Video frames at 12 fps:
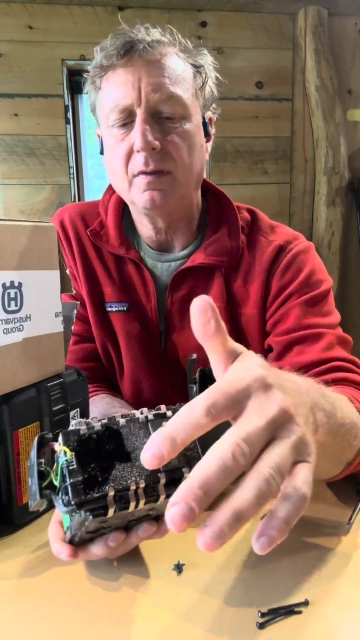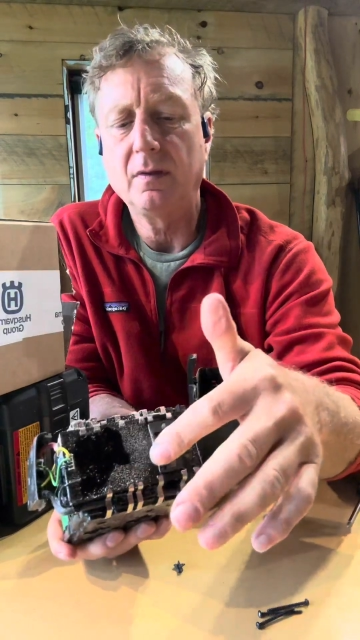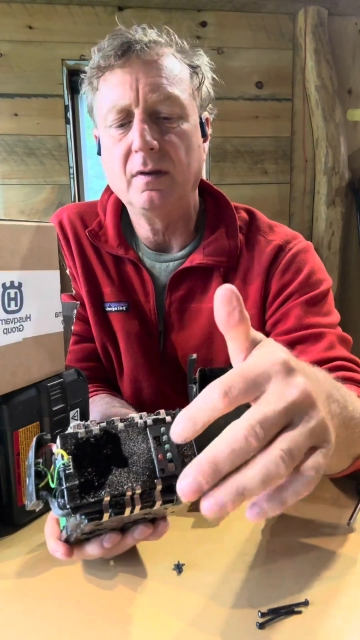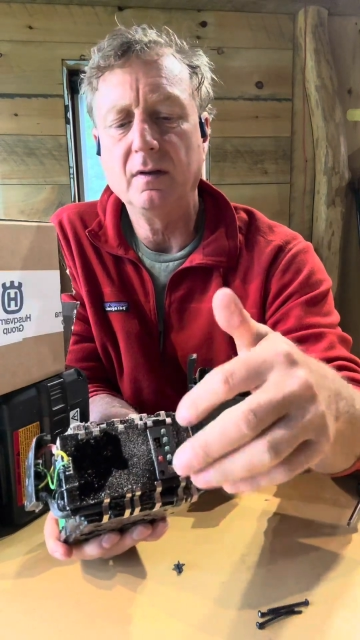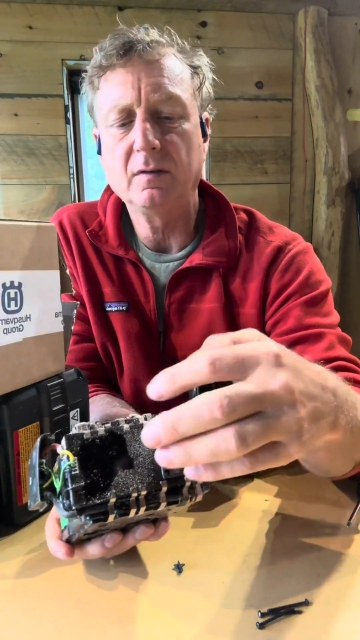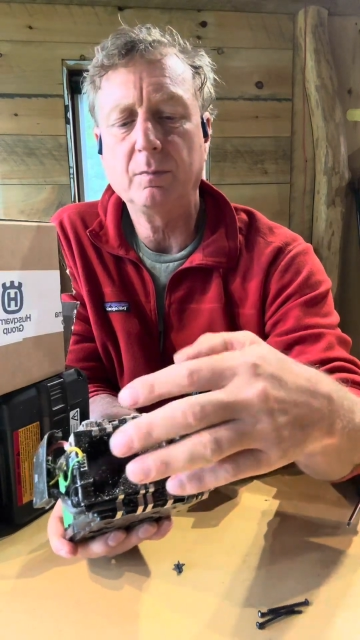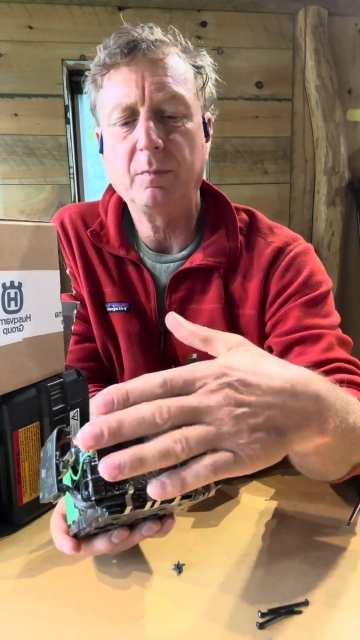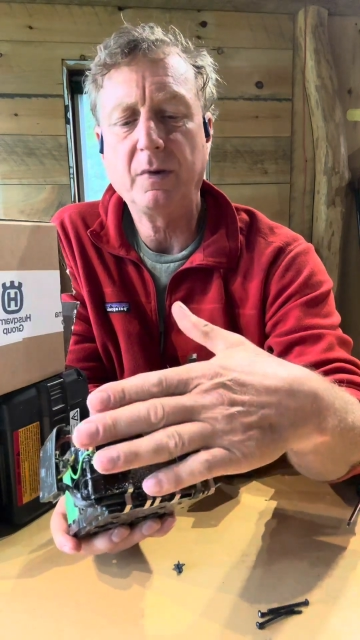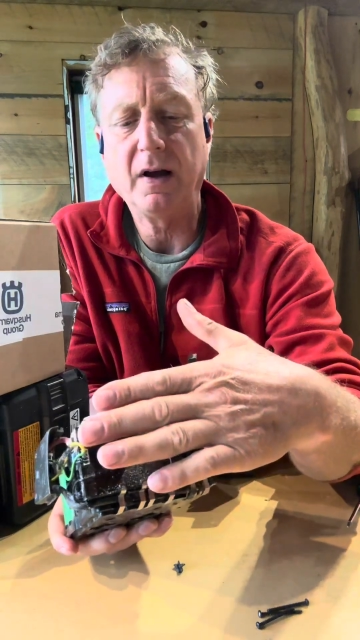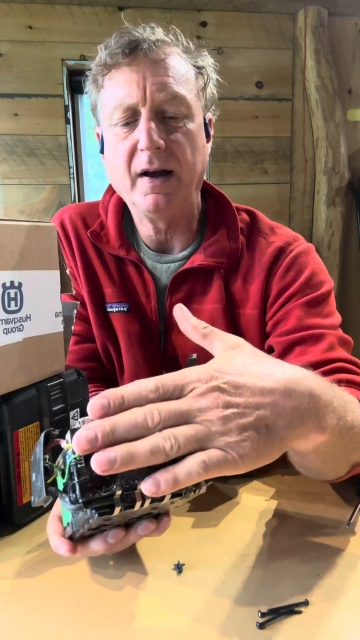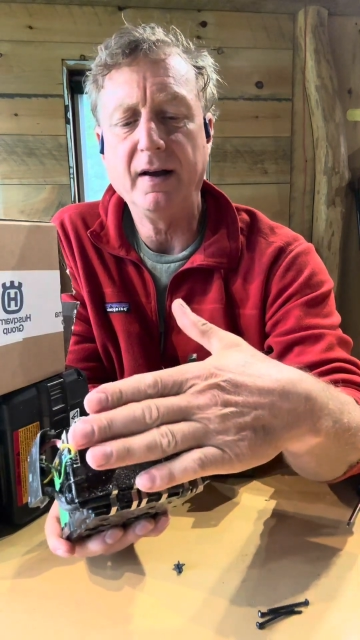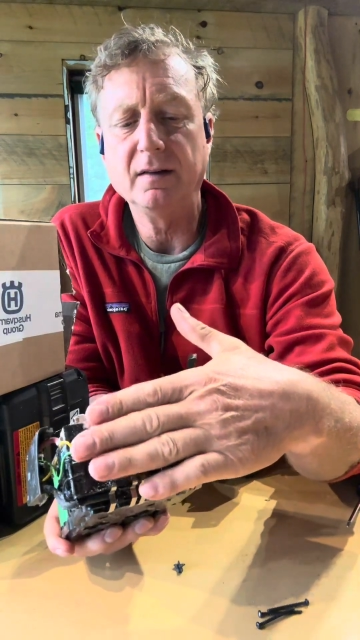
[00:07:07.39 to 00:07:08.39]
This
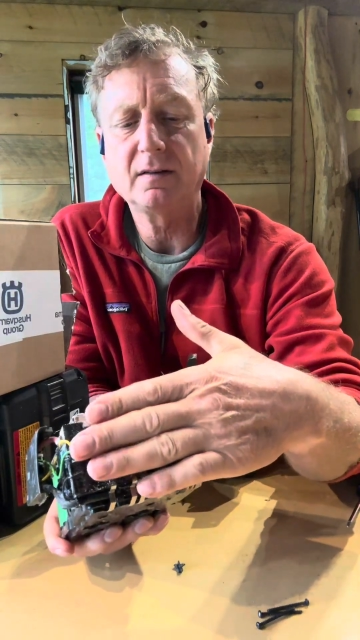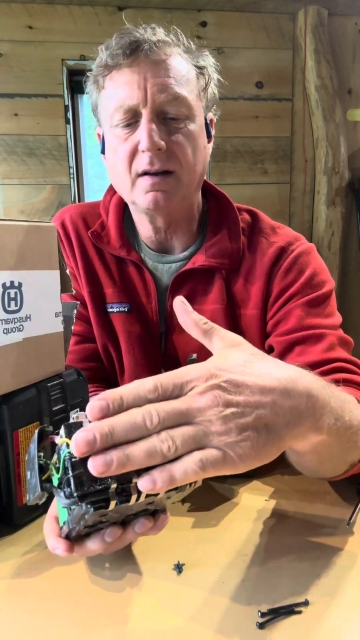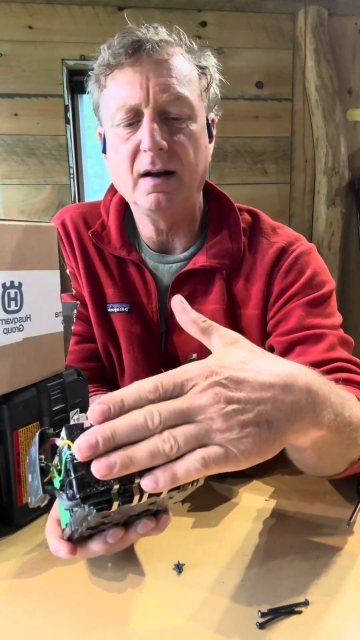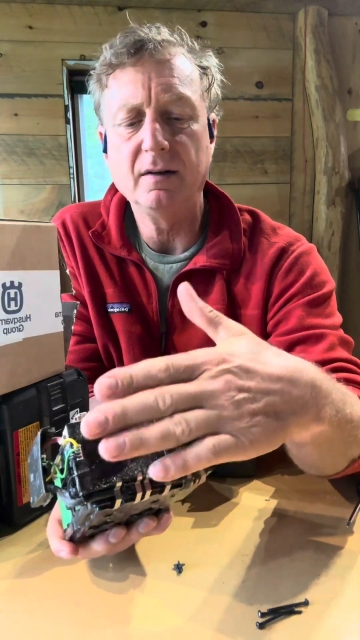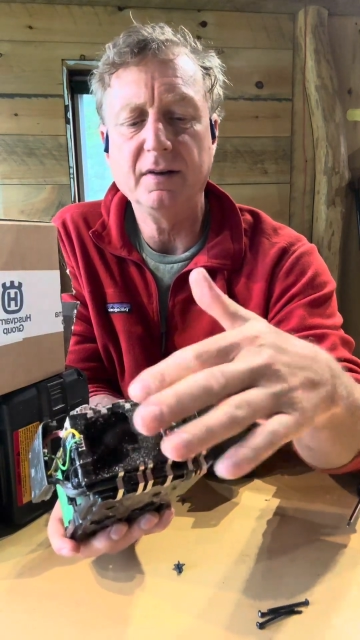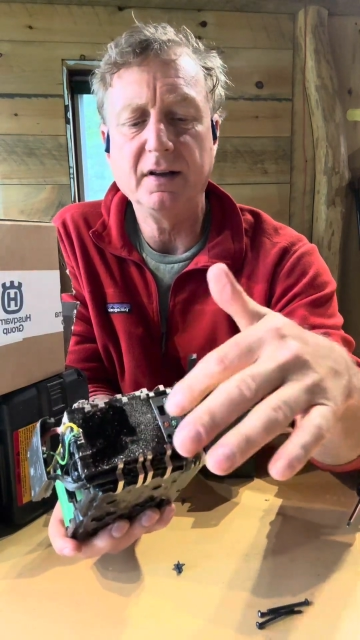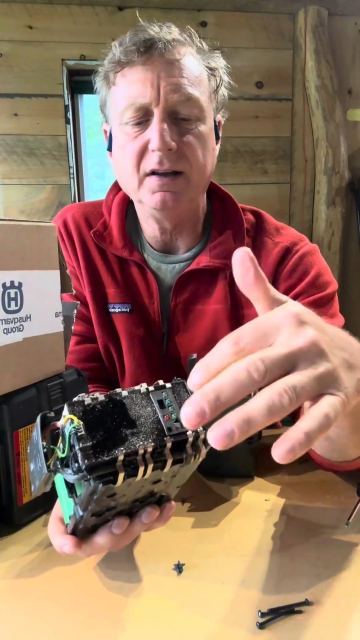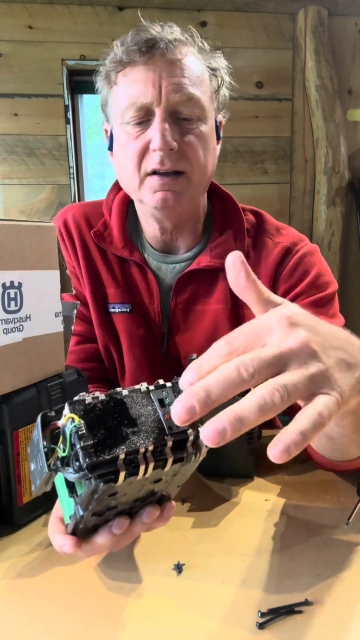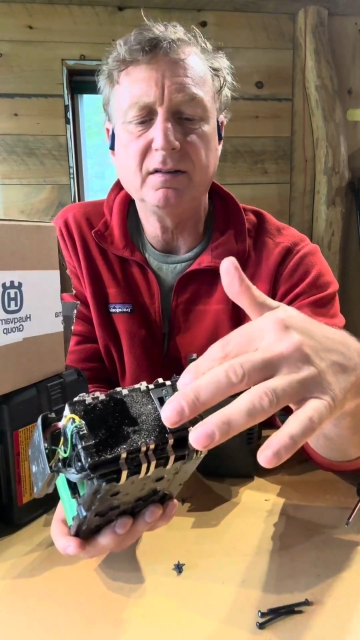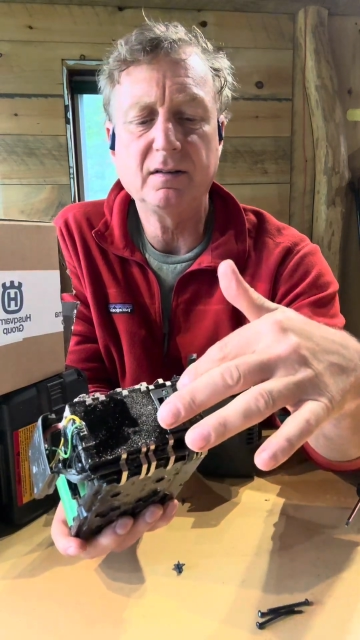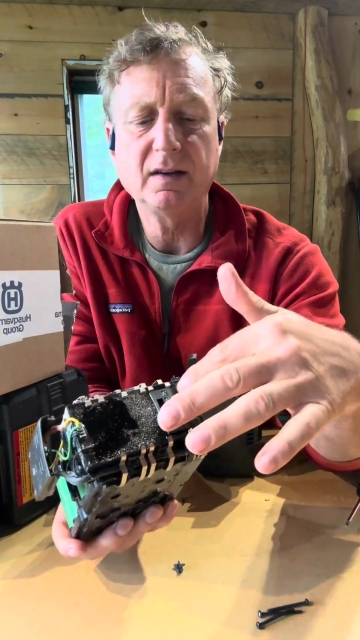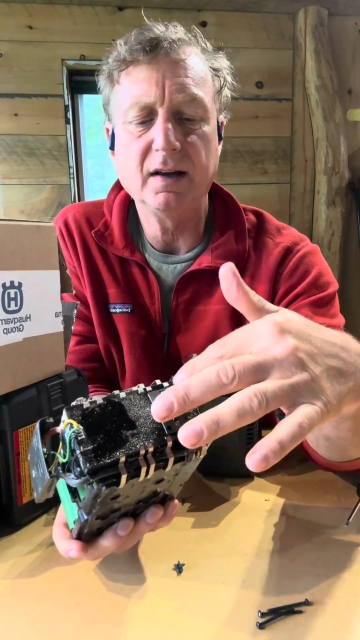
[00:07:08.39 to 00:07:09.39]
guy is kind of a heat
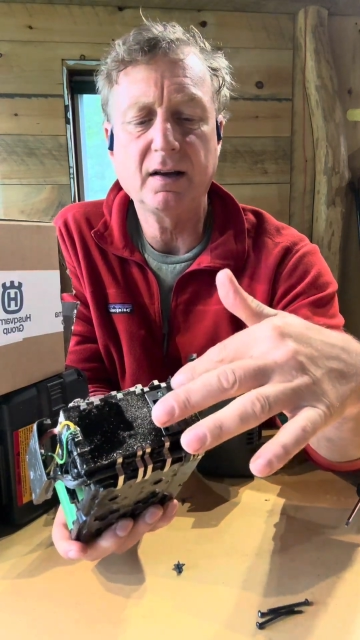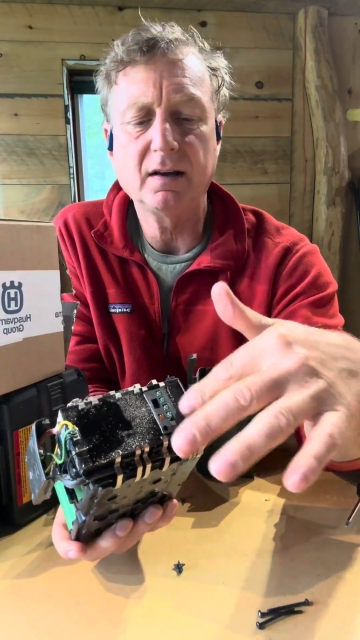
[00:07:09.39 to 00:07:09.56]
sink,